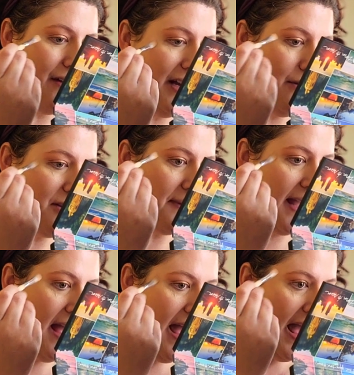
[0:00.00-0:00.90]
ready with me.
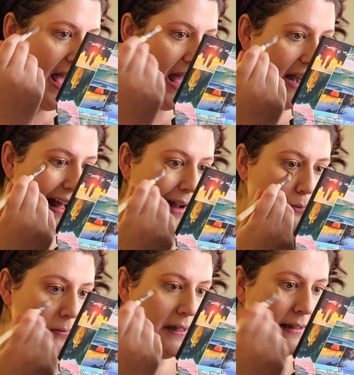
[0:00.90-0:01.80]
And I
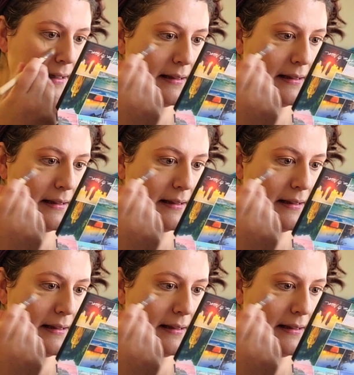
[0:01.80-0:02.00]
really